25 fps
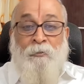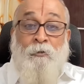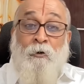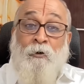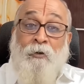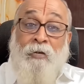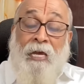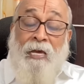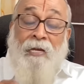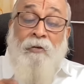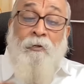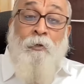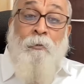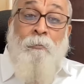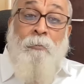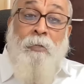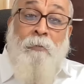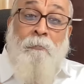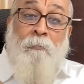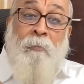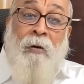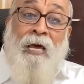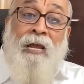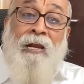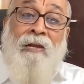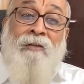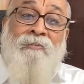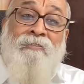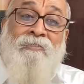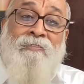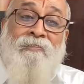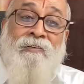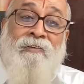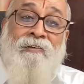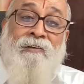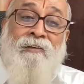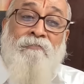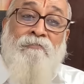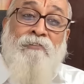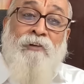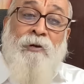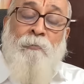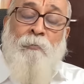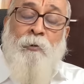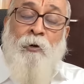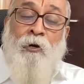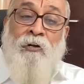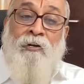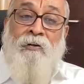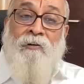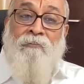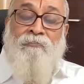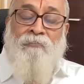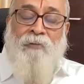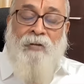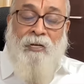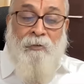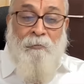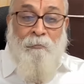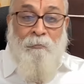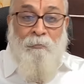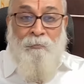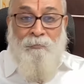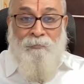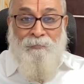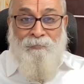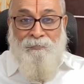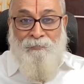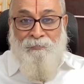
So can you be balanced at every point of time?